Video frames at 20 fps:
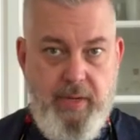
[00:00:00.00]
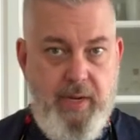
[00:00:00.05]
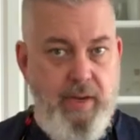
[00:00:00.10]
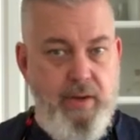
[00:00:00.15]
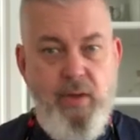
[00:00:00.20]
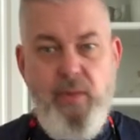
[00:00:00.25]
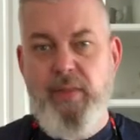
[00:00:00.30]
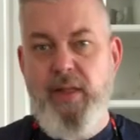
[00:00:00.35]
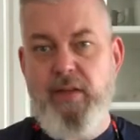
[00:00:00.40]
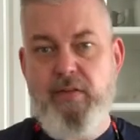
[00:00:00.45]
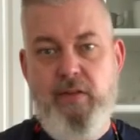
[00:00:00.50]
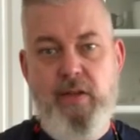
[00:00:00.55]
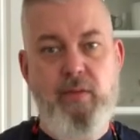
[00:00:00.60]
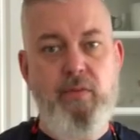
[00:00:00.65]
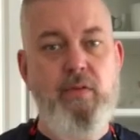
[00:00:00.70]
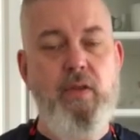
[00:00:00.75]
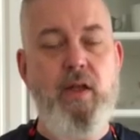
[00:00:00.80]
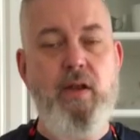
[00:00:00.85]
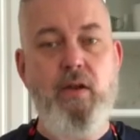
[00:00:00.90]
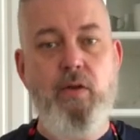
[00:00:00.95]
And I know that
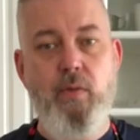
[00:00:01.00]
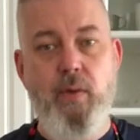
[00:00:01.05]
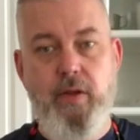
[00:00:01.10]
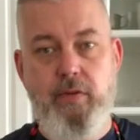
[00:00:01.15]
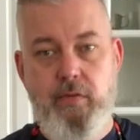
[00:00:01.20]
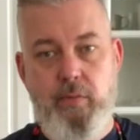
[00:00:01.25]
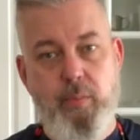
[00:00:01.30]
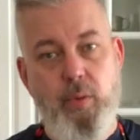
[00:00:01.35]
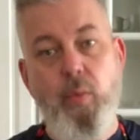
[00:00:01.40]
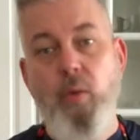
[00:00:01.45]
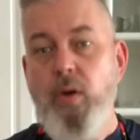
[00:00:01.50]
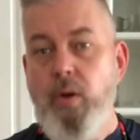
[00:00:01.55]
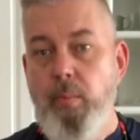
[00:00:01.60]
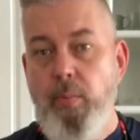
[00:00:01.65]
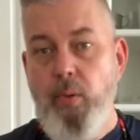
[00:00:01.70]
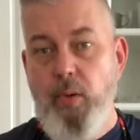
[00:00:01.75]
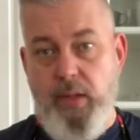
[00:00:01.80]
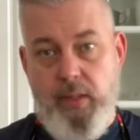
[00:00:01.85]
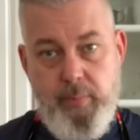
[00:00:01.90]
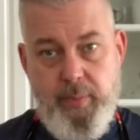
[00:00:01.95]
sounds kind of crazy, but we're going
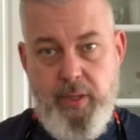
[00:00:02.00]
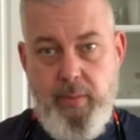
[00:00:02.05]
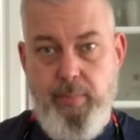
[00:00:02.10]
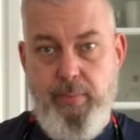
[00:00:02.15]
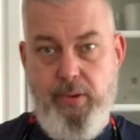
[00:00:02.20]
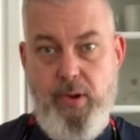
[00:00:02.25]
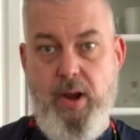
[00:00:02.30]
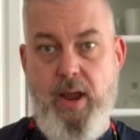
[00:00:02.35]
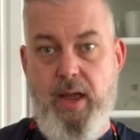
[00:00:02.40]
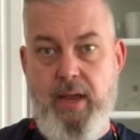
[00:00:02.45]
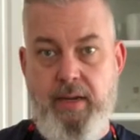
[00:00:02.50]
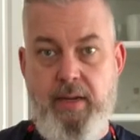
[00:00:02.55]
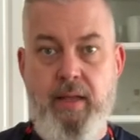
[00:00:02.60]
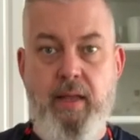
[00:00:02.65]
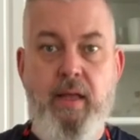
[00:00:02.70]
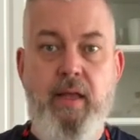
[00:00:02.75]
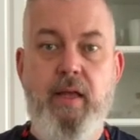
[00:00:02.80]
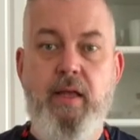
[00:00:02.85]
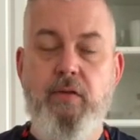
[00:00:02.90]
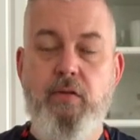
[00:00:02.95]
to boil them in a
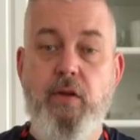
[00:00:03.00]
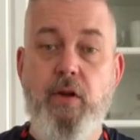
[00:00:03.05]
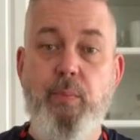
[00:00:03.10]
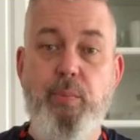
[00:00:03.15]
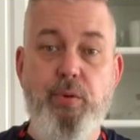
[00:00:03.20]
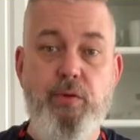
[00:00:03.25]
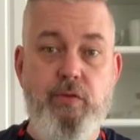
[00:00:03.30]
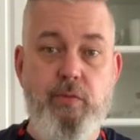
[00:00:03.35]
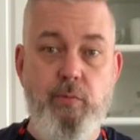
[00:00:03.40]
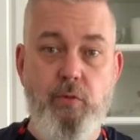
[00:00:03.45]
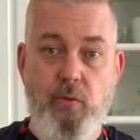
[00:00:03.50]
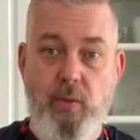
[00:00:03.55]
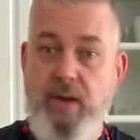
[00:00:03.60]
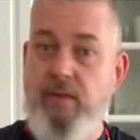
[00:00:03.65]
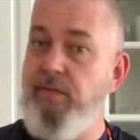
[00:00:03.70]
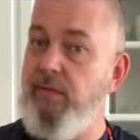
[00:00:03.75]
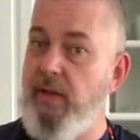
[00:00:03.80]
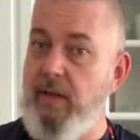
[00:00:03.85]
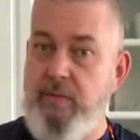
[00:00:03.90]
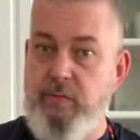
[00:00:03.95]
brine. It's going to put some
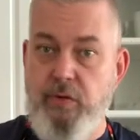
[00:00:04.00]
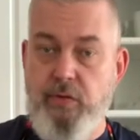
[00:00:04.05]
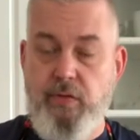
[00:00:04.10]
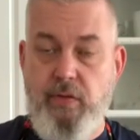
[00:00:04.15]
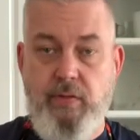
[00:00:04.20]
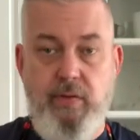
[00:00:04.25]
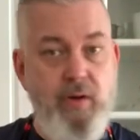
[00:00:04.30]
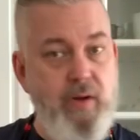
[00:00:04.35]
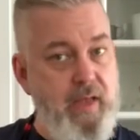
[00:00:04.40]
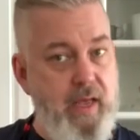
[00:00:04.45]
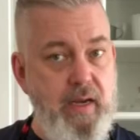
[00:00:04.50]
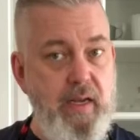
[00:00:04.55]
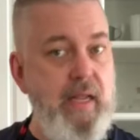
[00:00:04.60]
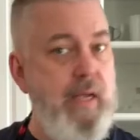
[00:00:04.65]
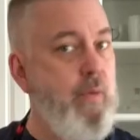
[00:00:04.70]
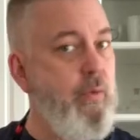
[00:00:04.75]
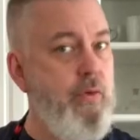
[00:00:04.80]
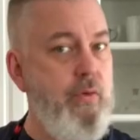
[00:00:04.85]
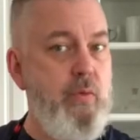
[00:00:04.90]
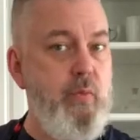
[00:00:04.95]
great flavors in there, kind of
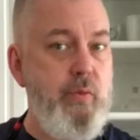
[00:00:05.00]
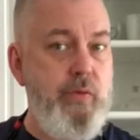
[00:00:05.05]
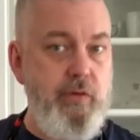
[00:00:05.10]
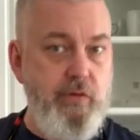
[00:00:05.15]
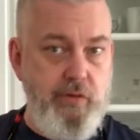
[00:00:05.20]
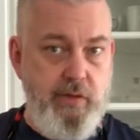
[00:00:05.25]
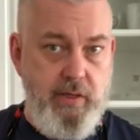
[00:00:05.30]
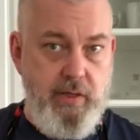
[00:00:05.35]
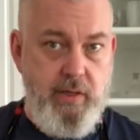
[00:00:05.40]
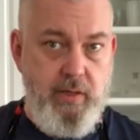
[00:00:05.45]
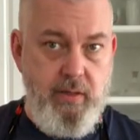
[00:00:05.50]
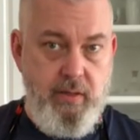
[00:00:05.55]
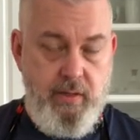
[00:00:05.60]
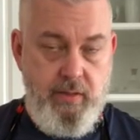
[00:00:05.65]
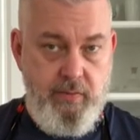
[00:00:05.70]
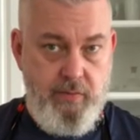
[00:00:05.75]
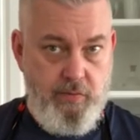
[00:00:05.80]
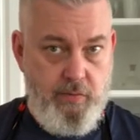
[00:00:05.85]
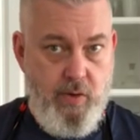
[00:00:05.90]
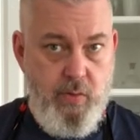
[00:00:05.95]
like we're doing with the chicken
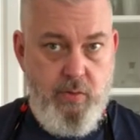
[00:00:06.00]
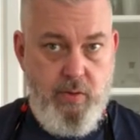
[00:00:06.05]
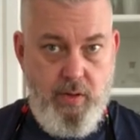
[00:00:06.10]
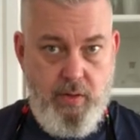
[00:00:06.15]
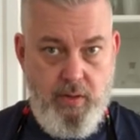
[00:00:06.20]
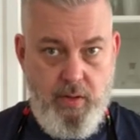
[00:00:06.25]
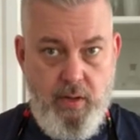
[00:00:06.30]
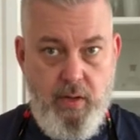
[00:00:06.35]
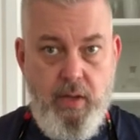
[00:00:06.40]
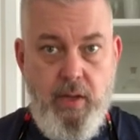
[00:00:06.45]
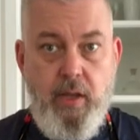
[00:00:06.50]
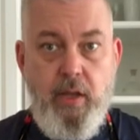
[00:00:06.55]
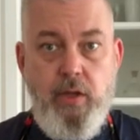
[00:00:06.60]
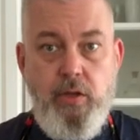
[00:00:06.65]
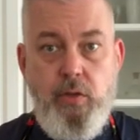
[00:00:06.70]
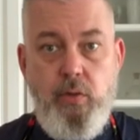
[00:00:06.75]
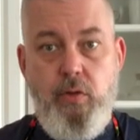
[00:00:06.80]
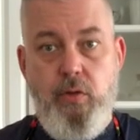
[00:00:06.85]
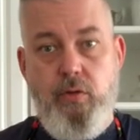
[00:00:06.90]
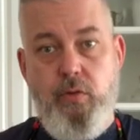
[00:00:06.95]
in the slow cooker.
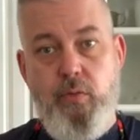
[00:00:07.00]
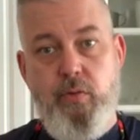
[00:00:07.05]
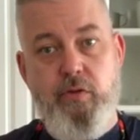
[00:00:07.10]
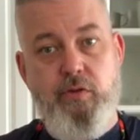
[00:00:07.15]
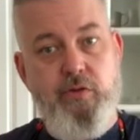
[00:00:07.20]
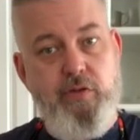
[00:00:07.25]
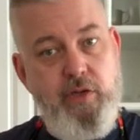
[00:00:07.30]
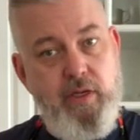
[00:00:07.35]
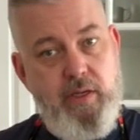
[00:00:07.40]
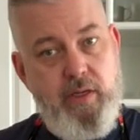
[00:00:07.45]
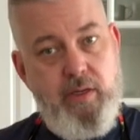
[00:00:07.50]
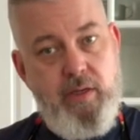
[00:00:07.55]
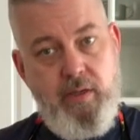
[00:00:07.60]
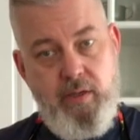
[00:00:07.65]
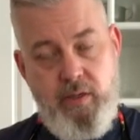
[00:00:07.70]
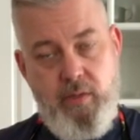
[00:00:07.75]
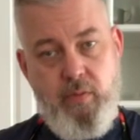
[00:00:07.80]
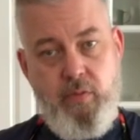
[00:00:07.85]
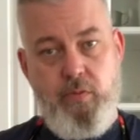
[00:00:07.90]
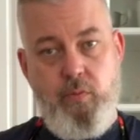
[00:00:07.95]
You could do the chicken
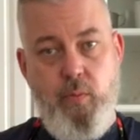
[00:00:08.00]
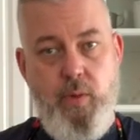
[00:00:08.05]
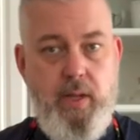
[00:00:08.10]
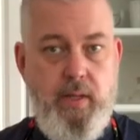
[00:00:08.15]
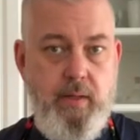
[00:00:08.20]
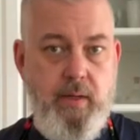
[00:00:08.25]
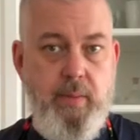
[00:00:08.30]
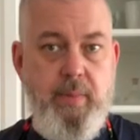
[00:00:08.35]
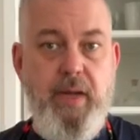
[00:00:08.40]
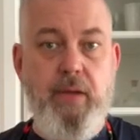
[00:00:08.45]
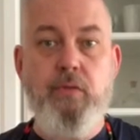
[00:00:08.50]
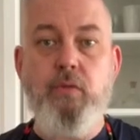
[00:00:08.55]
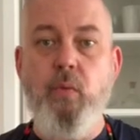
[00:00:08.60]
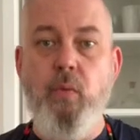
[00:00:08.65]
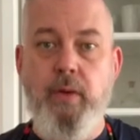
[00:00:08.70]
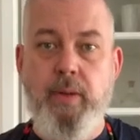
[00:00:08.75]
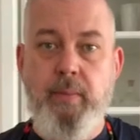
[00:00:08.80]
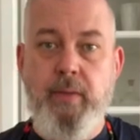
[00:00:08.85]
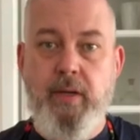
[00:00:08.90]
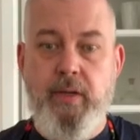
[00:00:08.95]
in here as well in about
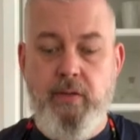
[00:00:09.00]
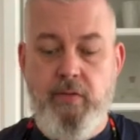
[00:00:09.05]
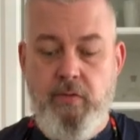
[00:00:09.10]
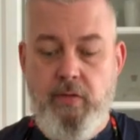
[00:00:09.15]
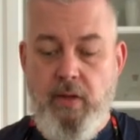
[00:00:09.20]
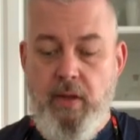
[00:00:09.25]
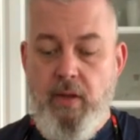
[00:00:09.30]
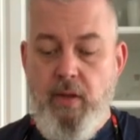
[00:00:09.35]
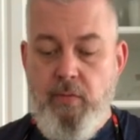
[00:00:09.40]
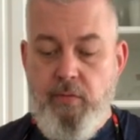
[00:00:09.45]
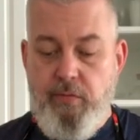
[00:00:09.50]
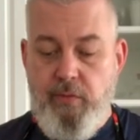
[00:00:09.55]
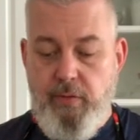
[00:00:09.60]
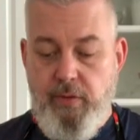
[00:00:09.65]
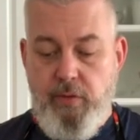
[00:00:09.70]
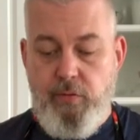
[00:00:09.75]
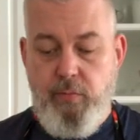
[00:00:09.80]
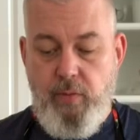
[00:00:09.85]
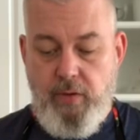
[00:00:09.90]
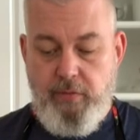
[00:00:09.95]
20 minutes. For
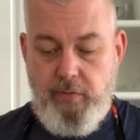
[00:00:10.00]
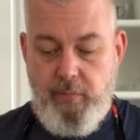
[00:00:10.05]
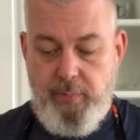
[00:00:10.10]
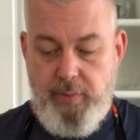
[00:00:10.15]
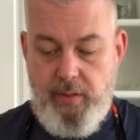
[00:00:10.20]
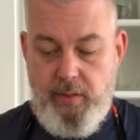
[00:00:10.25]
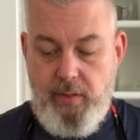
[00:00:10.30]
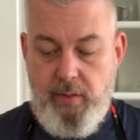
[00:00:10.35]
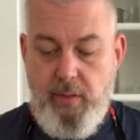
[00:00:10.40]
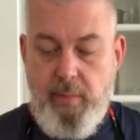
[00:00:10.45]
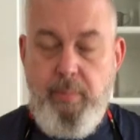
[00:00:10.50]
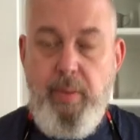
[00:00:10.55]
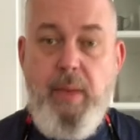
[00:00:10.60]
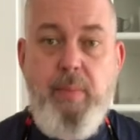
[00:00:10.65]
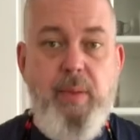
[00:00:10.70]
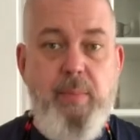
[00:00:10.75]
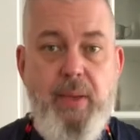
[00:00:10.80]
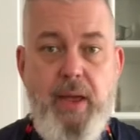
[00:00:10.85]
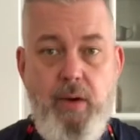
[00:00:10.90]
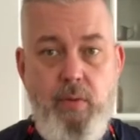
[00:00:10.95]
this recipe,
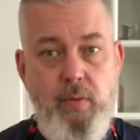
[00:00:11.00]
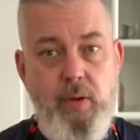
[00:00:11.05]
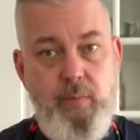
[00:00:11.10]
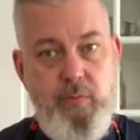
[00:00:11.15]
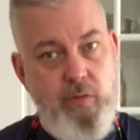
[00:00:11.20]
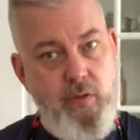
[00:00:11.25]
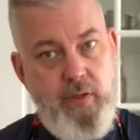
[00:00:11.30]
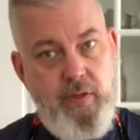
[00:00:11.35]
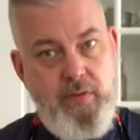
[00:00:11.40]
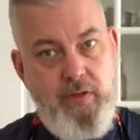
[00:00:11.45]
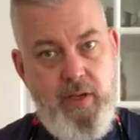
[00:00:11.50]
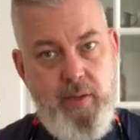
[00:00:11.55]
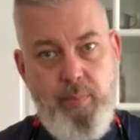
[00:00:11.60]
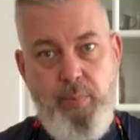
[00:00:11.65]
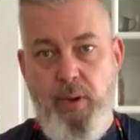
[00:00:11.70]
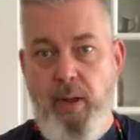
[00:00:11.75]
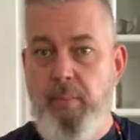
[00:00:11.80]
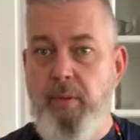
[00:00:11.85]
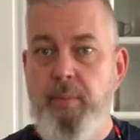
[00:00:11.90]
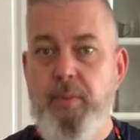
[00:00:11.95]
baby back ribs are going to
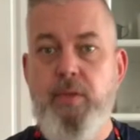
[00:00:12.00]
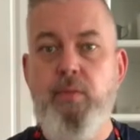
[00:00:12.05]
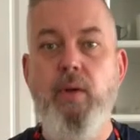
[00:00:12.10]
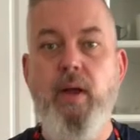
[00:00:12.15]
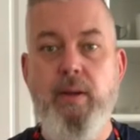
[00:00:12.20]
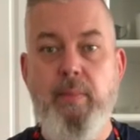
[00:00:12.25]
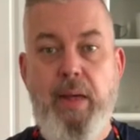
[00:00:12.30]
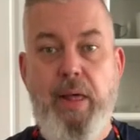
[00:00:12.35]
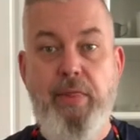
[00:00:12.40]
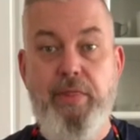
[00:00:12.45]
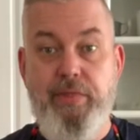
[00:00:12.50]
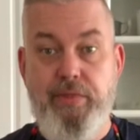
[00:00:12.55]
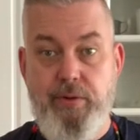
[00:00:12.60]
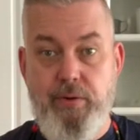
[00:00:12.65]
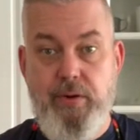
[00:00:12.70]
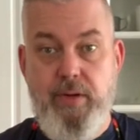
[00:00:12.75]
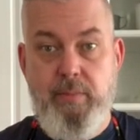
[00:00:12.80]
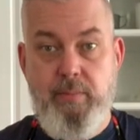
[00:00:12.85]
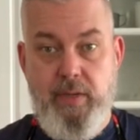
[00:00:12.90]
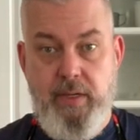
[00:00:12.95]
take probably right about
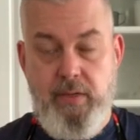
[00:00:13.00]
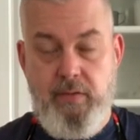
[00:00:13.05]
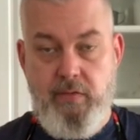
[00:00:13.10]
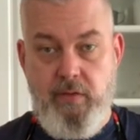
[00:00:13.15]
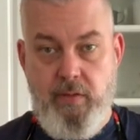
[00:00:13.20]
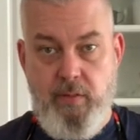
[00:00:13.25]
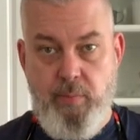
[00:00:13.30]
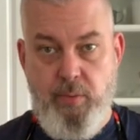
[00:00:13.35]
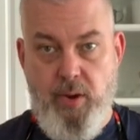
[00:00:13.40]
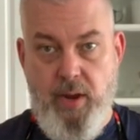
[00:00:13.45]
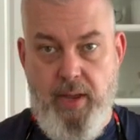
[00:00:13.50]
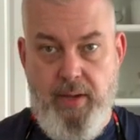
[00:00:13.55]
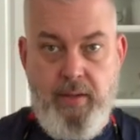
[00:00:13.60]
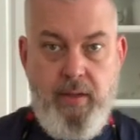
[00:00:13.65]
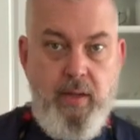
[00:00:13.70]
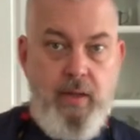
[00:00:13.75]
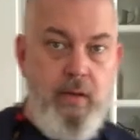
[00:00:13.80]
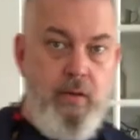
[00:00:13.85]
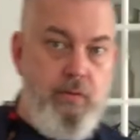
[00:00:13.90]
30 minutes in the brine.